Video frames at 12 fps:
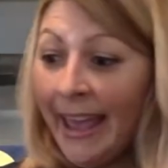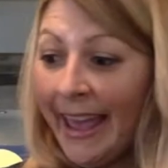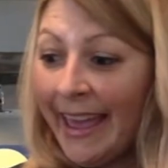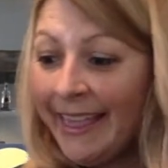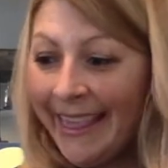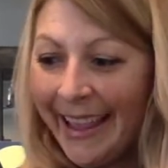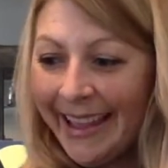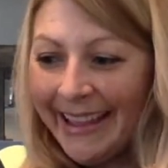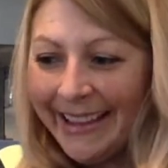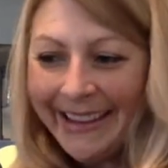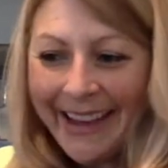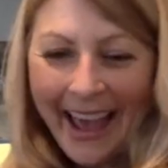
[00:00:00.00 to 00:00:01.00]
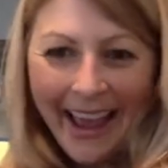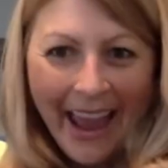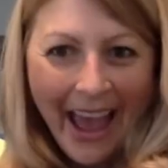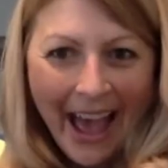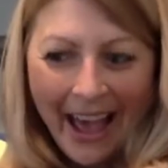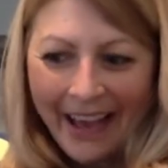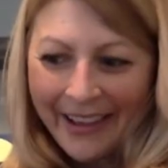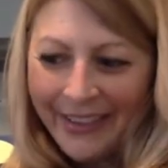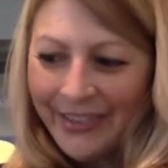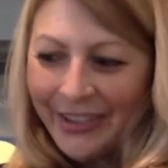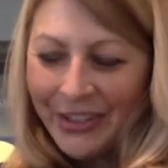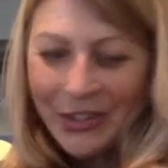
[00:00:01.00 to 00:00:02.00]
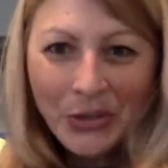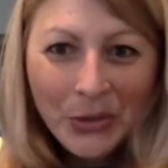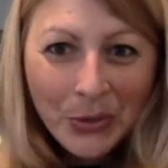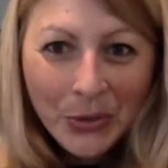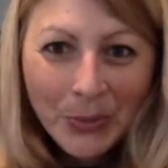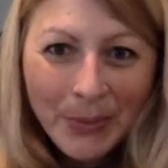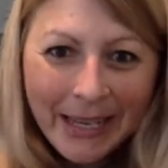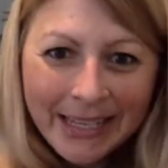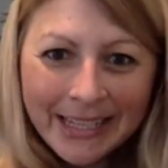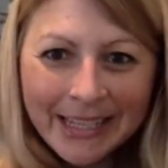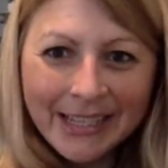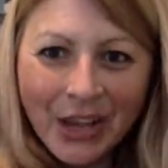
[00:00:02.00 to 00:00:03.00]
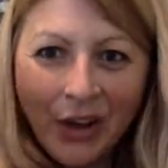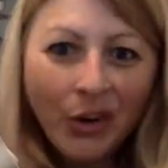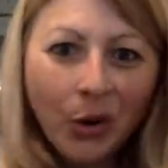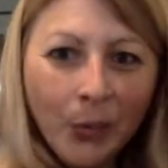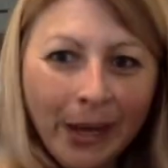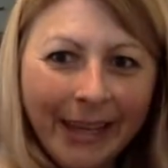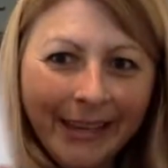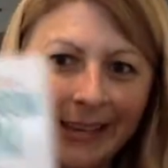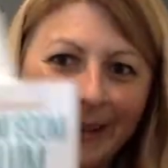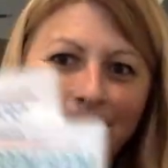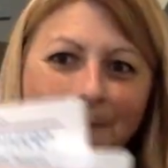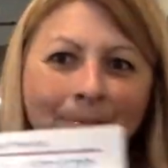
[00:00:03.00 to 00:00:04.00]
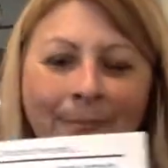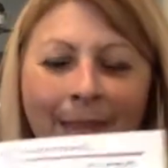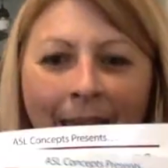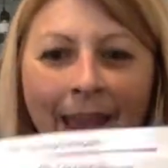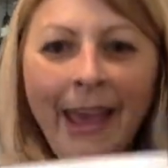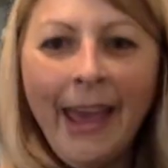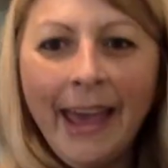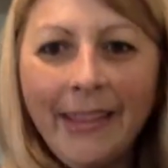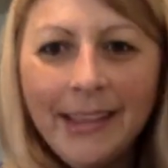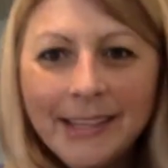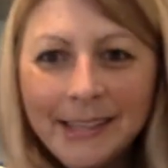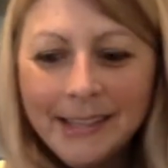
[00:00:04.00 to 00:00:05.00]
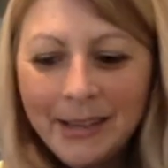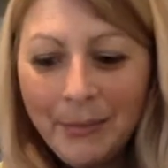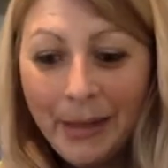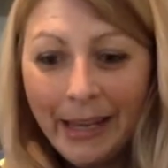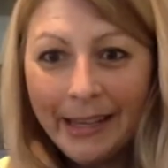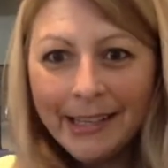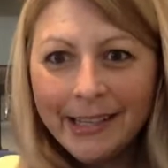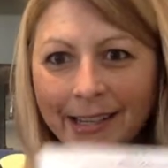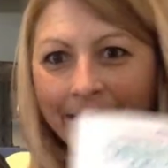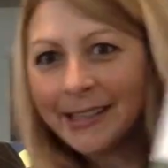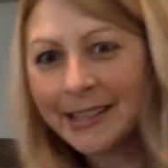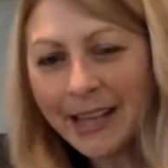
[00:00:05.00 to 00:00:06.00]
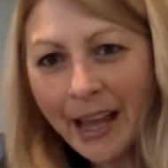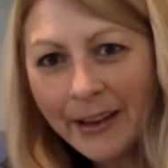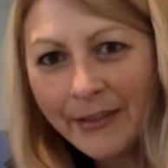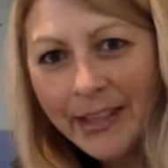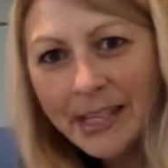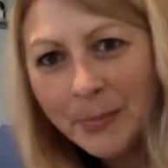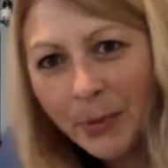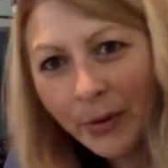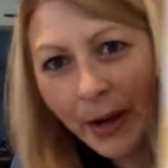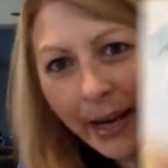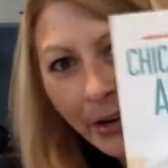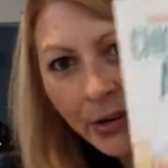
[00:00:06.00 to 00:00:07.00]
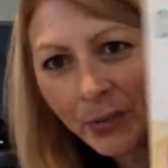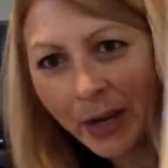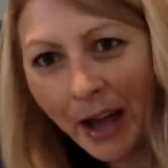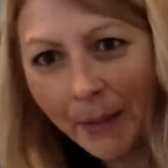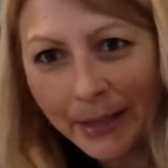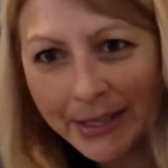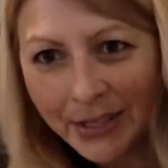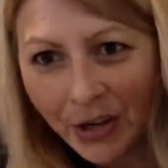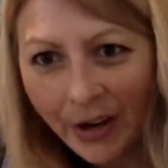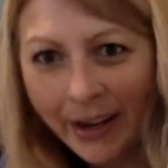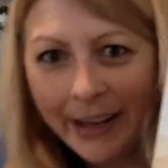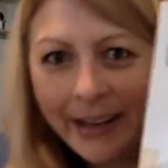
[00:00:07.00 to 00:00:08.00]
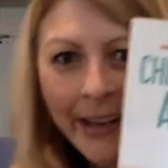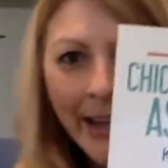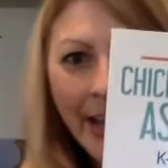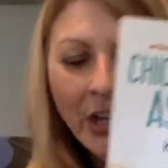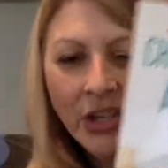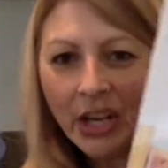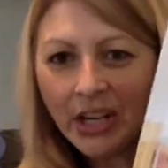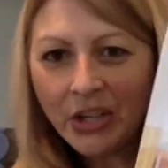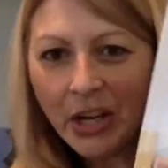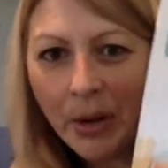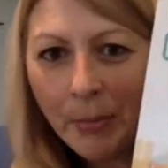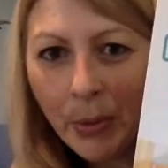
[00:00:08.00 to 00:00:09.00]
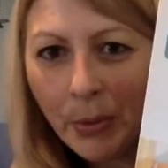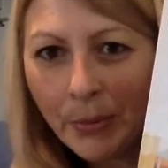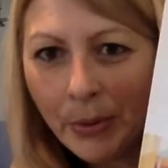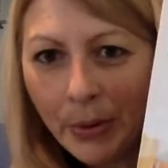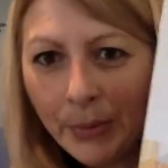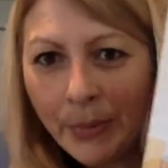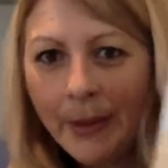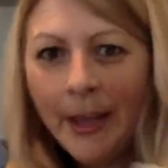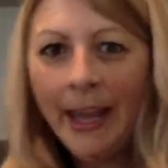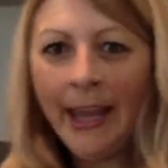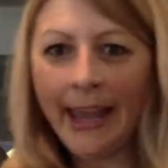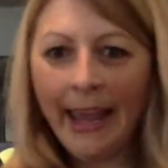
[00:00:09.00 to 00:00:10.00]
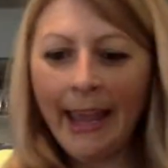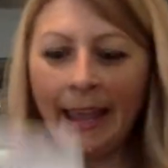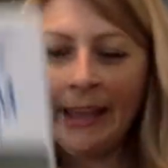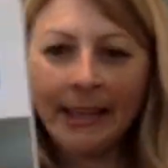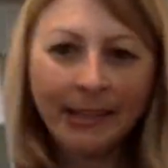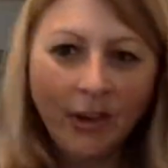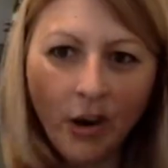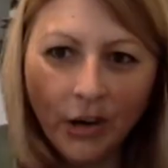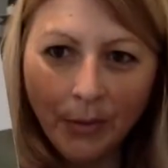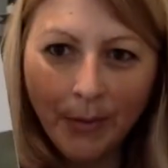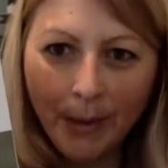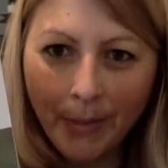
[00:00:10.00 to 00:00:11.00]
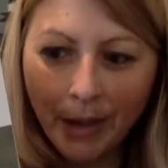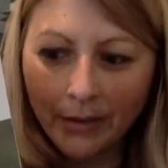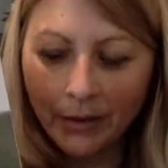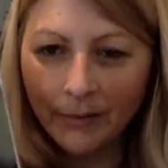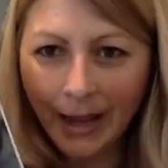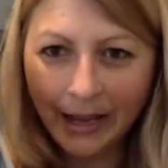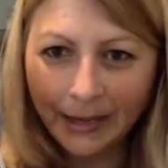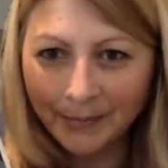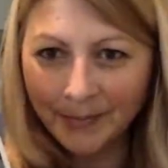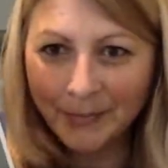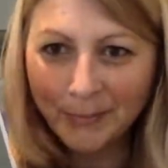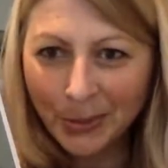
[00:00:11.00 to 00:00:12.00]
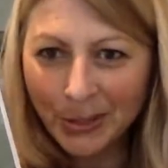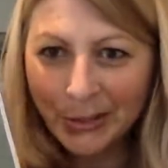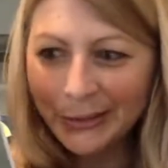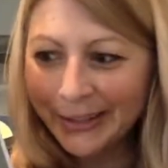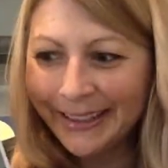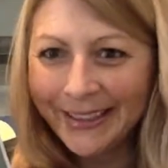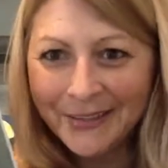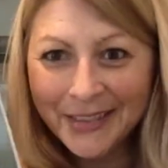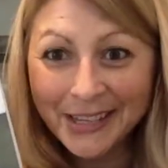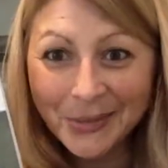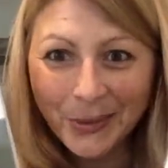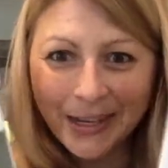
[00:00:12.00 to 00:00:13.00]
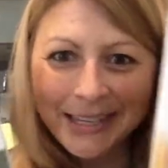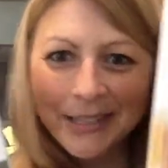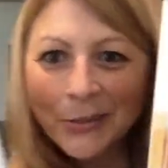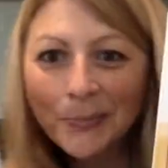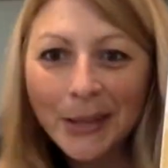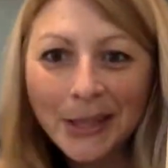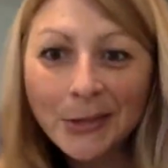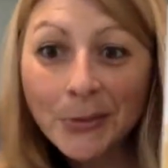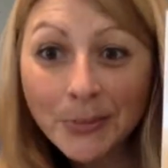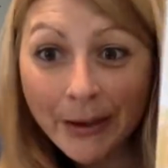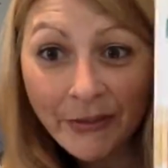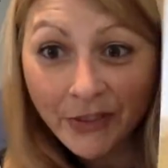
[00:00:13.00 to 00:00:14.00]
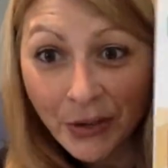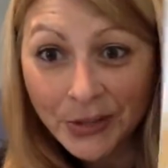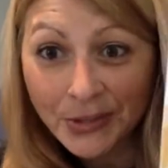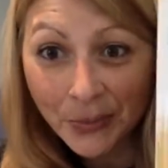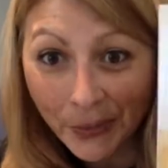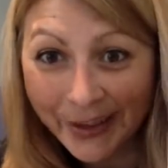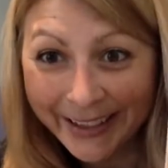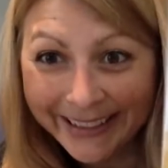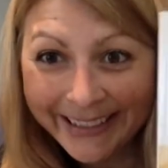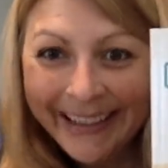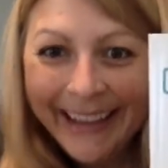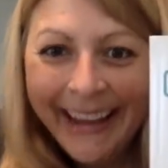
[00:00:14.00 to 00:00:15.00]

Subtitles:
And then I have 2 pieces of curriculum, and this is the meat. This book right here is what got me started. Chicka Chicka Boom Boom and Are You My Mother? I particularly love this one because this was my first one,